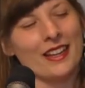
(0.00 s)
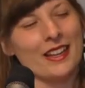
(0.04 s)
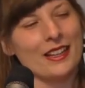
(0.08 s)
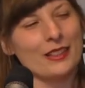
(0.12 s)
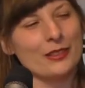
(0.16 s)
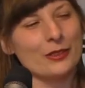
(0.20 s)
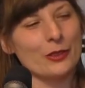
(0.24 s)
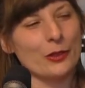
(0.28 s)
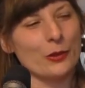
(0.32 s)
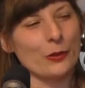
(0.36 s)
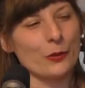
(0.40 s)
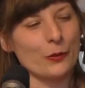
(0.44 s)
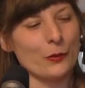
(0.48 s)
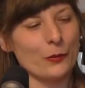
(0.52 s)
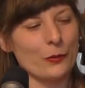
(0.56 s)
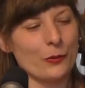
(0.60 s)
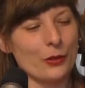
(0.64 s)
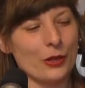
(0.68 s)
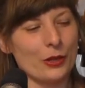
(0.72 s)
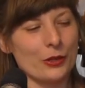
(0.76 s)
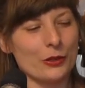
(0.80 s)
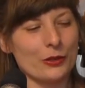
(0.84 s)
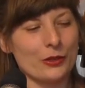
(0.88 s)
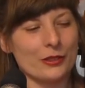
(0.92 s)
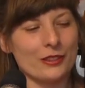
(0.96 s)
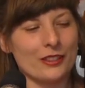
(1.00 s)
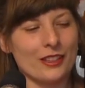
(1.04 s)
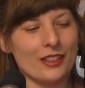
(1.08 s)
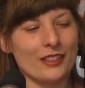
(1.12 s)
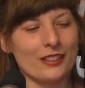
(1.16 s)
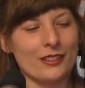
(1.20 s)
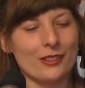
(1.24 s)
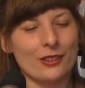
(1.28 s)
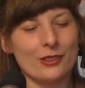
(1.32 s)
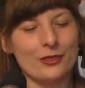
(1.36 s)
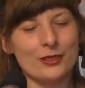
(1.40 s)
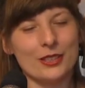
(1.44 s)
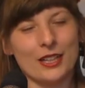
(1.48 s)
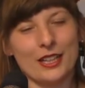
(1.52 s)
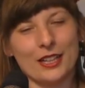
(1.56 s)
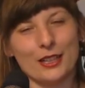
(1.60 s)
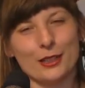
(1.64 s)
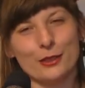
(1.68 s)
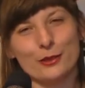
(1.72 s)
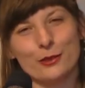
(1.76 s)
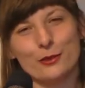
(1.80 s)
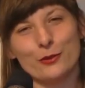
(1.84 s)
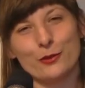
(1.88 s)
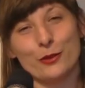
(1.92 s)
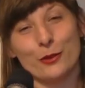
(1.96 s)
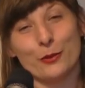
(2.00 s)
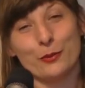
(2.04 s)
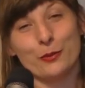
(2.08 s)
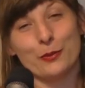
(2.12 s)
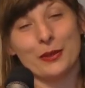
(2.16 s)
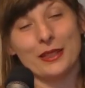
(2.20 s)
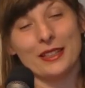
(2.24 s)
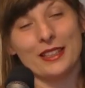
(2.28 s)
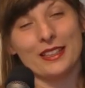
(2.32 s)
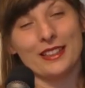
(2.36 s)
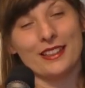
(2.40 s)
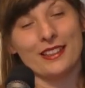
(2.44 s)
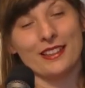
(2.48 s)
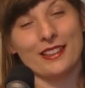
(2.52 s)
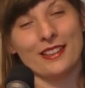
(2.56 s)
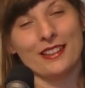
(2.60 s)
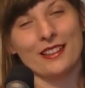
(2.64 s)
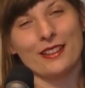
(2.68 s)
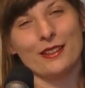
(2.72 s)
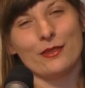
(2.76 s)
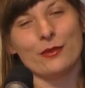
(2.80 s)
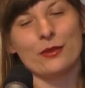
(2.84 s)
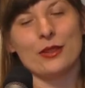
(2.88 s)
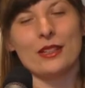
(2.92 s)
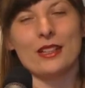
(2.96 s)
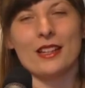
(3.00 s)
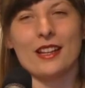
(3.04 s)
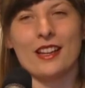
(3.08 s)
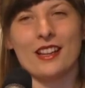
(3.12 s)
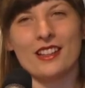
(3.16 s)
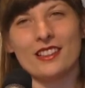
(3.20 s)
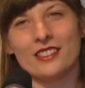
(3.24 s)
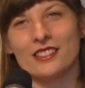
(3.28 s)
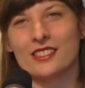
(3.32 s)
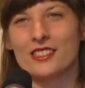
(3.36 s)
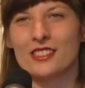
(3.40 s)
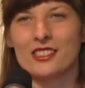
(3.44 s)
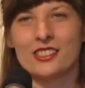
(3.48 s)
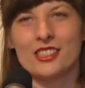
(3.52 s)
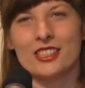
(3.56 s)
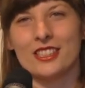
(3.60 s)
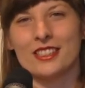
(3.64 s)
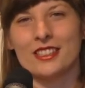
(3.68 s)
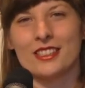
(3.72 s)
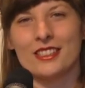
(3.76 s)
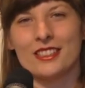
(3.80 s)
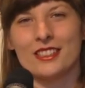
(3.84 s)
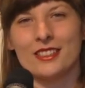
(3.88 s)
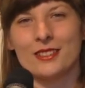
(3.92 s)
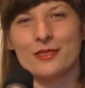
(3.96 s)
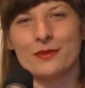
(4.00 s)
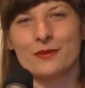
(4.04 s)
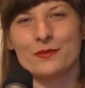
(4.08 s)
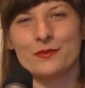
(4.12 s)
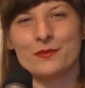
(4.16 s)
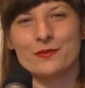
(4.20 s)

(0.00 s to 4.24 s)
So we're going to take our hand from being here, relaxed, chilling,